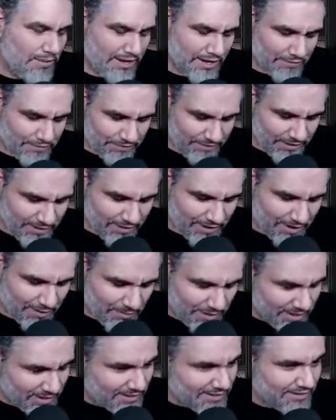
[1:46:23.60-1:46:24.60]
we gotta figure out a
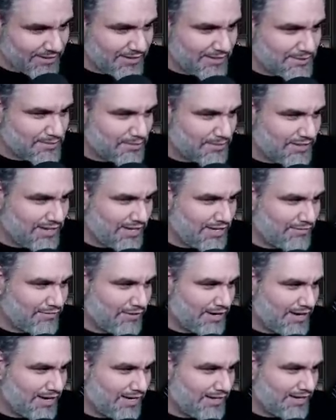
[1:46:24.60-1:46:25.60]
way to do it, because we're thinking of
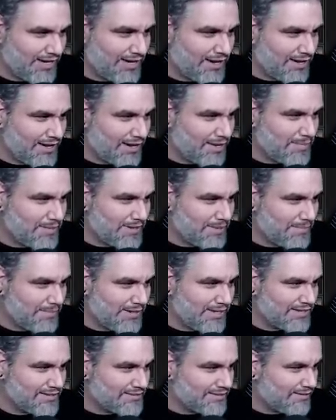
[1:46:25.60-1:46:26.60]
renting like an
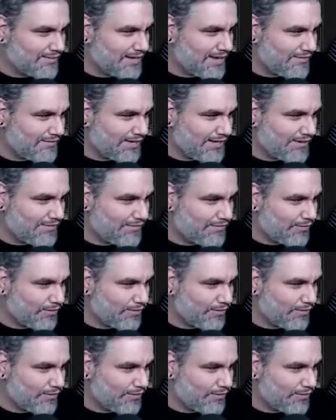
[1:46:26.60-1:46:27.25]
Airbnb so that we have like